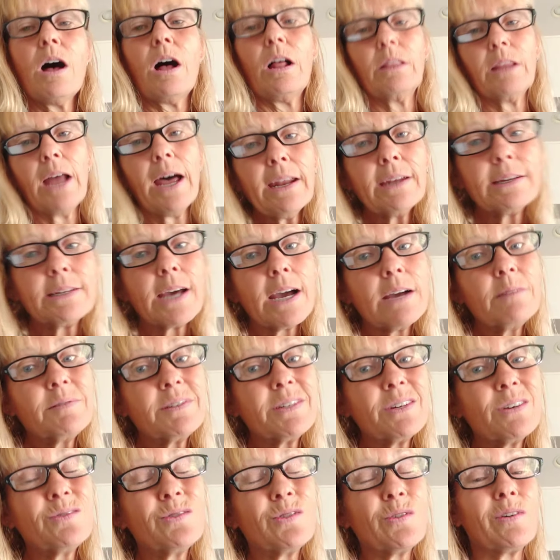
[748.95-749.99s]
A lot of
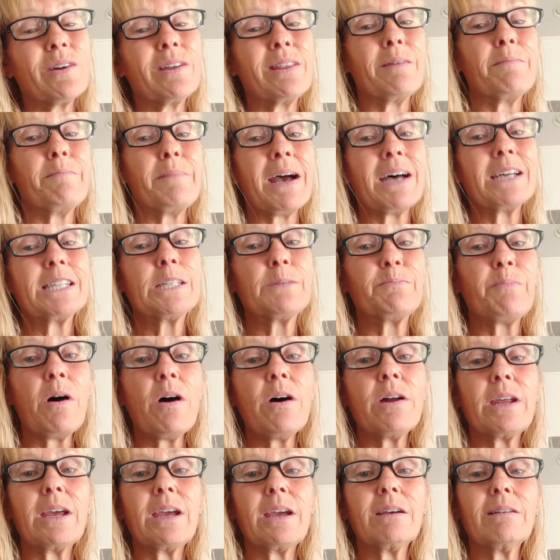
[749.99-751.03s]
times, though, during the mass
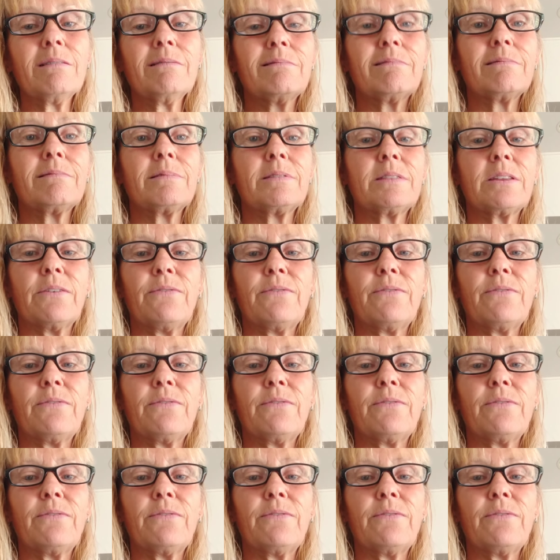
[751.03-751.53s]
spawning,